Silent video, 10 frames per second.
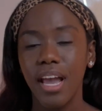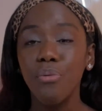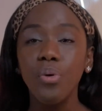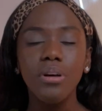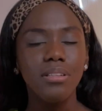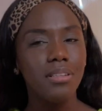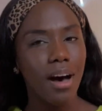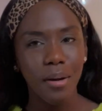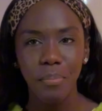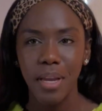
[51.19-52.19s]
I wrote a
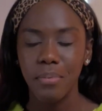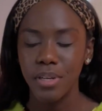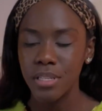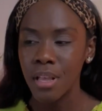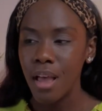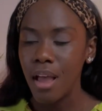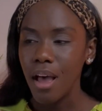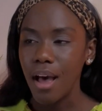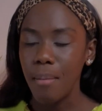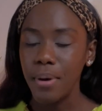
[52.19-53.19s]
lot of papers
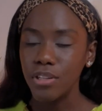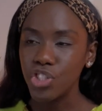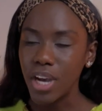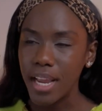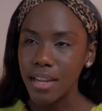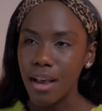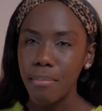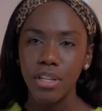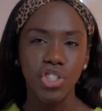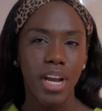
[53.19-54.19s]
about China,
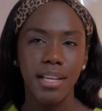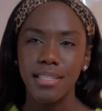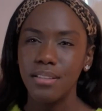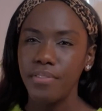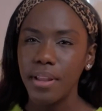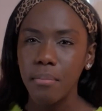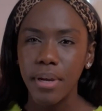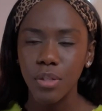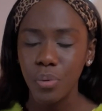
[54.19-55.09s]
about China's development.